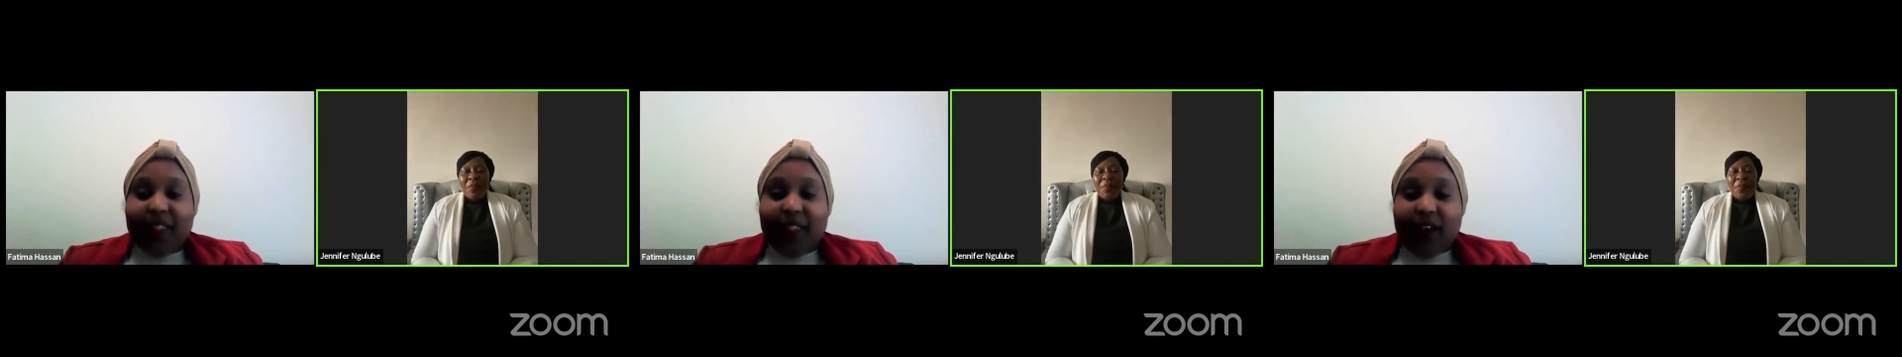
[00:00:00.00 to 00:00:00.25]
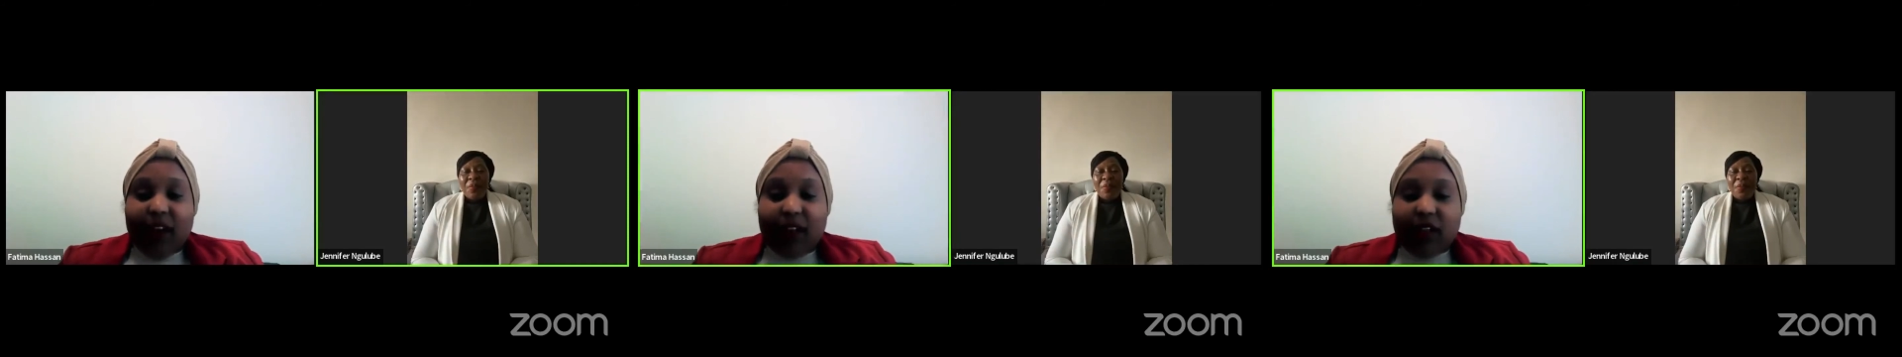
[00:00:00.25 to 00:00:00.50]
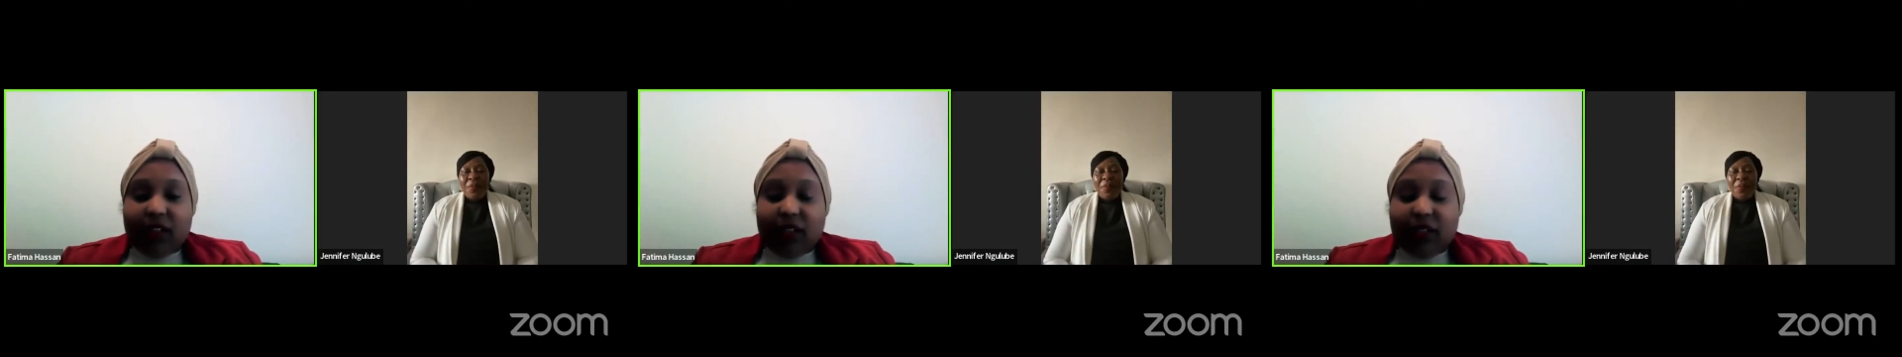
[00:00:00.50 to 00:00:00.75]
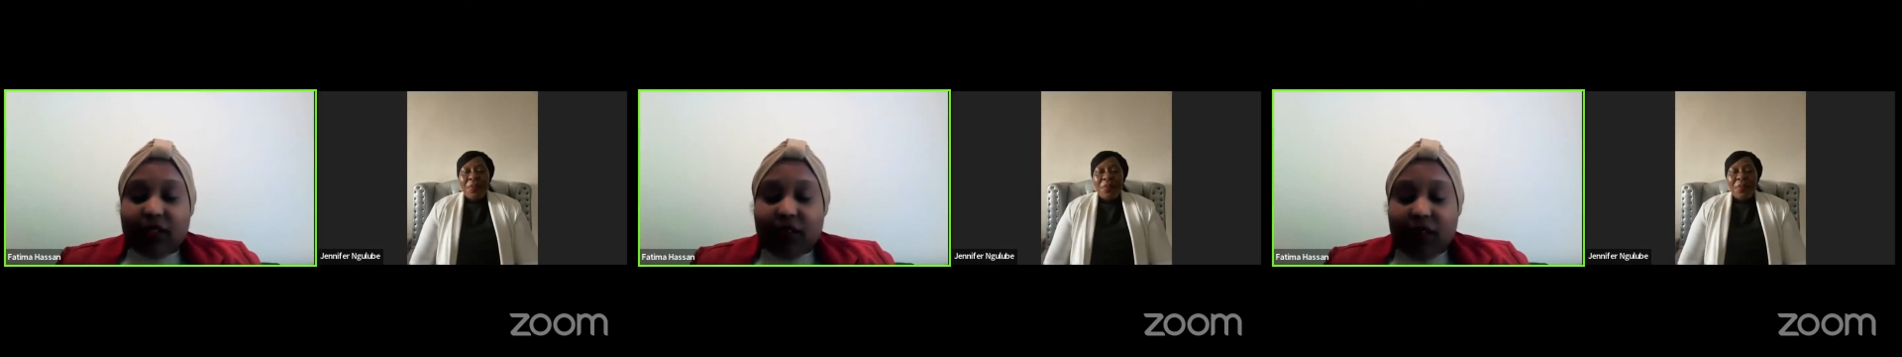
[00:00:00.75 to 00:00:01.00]
That
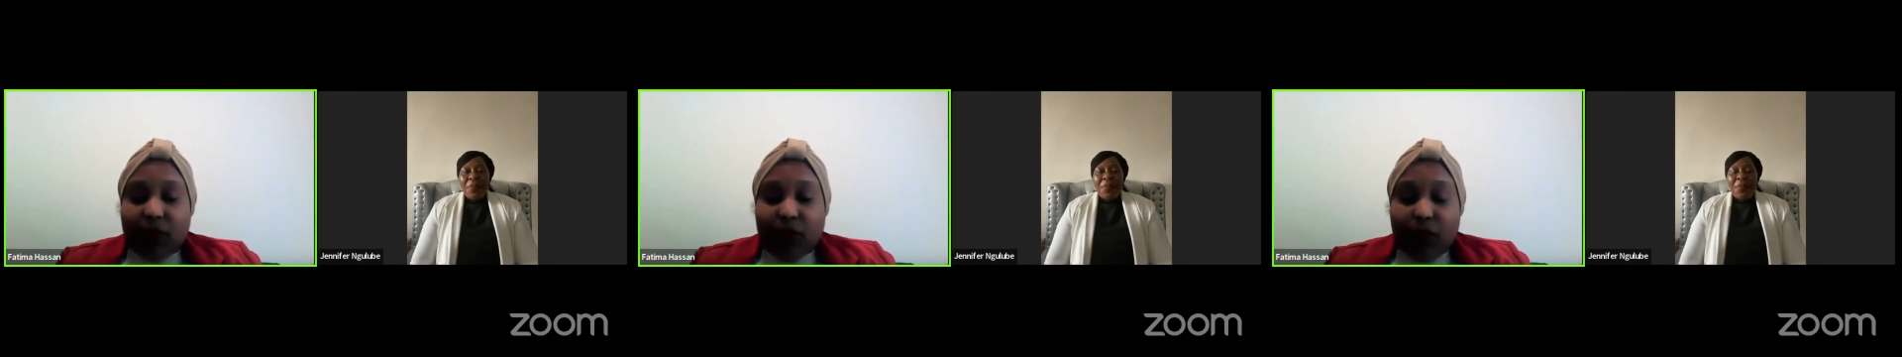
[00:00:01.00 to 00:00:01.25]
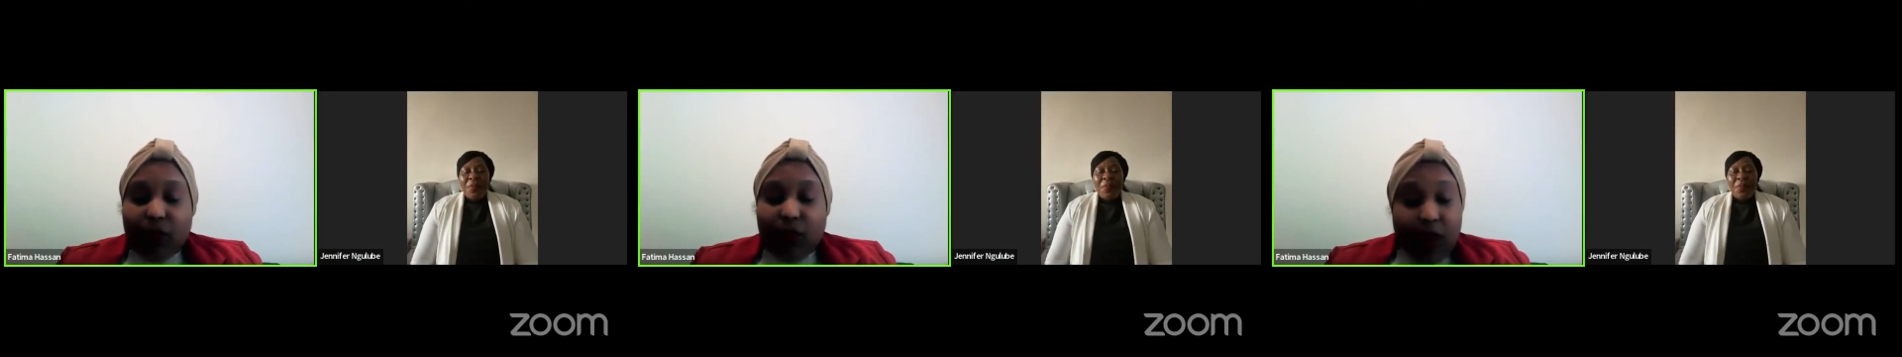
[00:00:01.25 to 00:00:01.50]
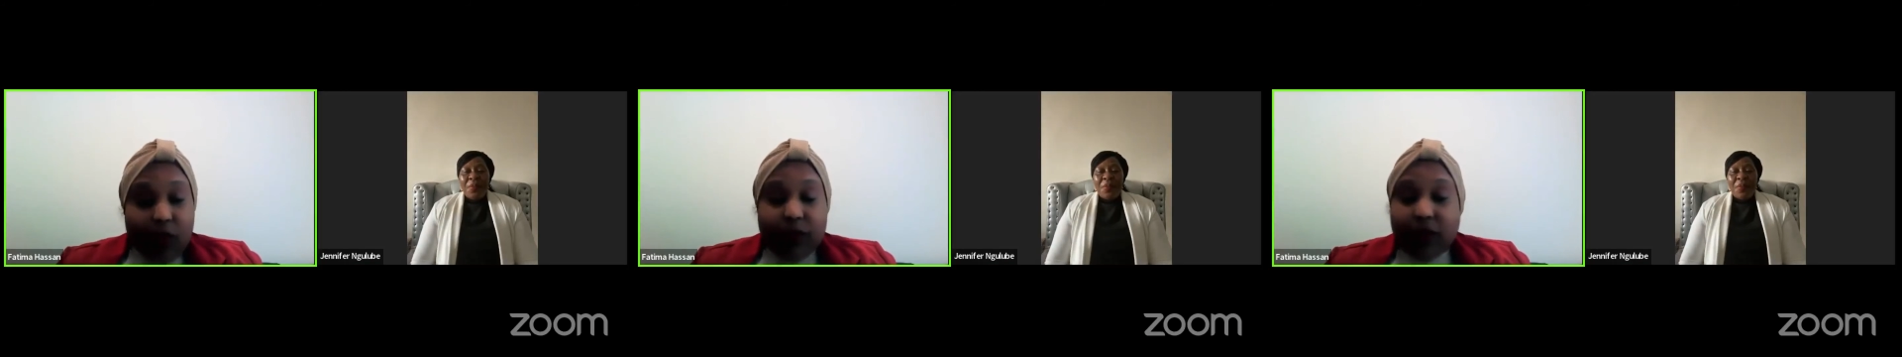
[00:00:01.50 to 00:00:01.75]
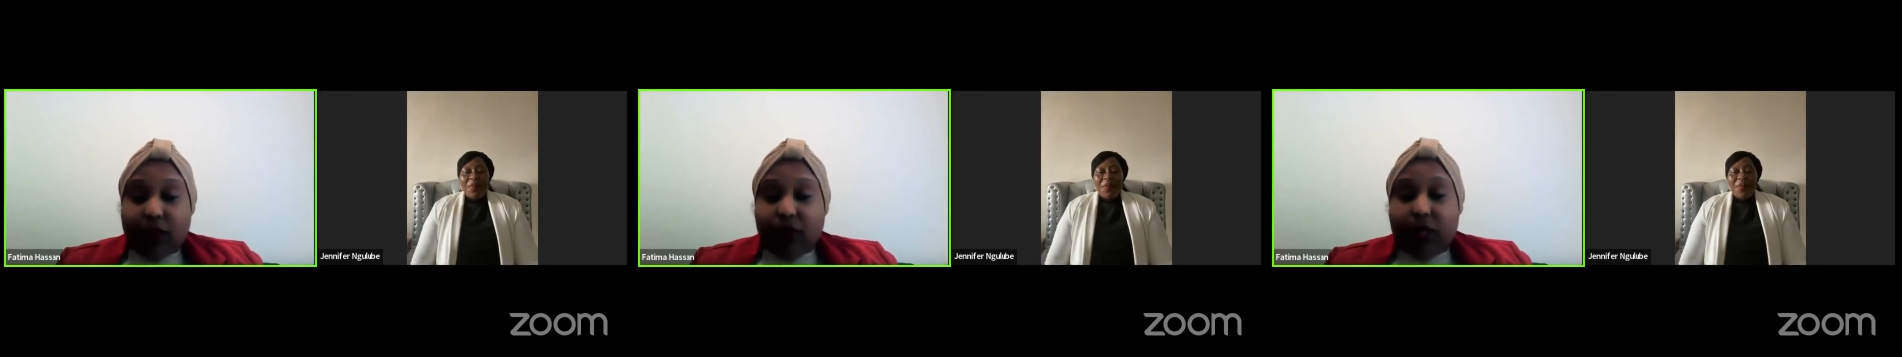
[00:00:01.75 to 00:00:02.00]
is, wow,
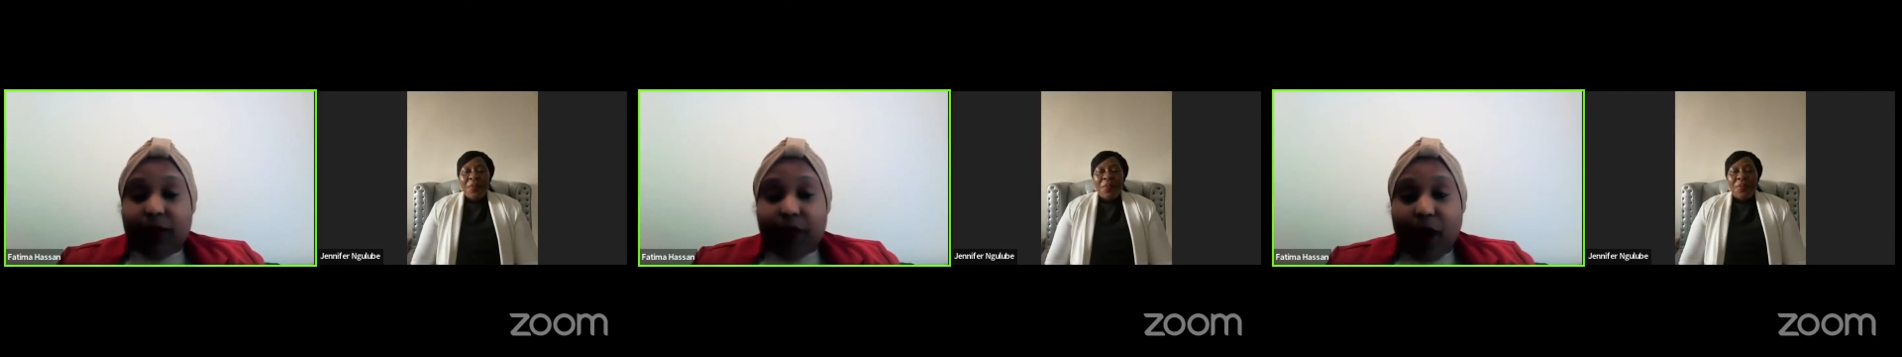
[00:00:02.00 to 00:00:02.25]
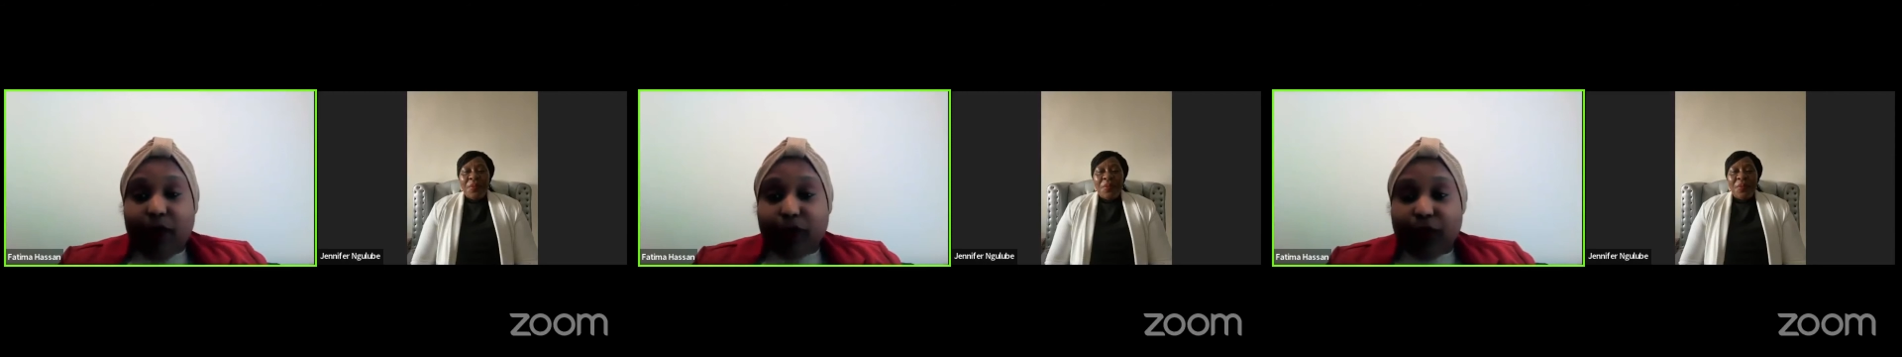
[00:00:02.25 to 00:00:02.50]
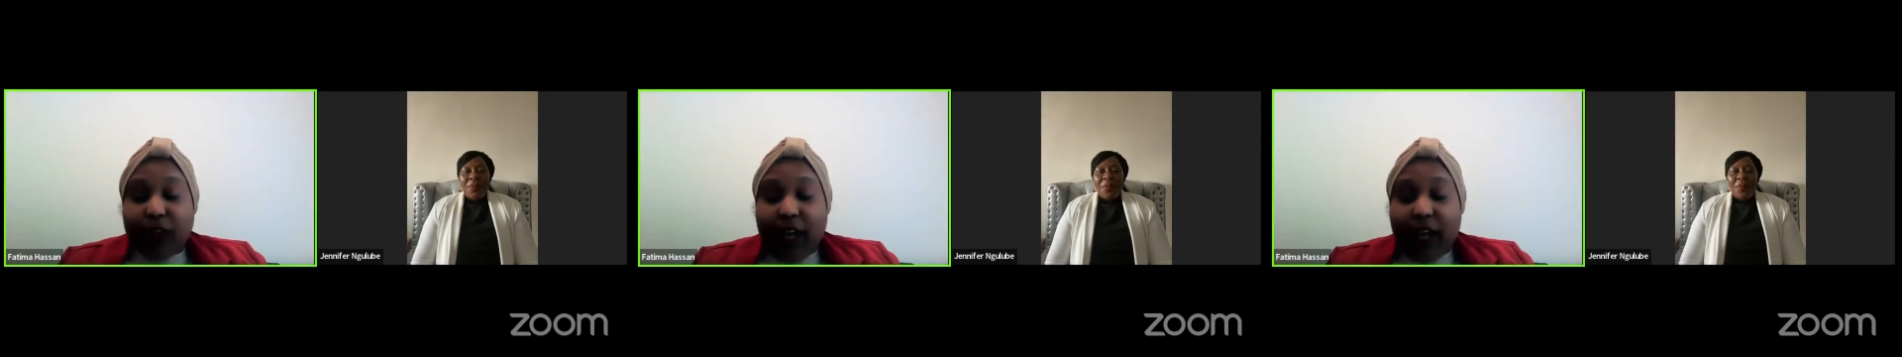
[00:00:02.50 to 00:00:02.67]
that's really powerful.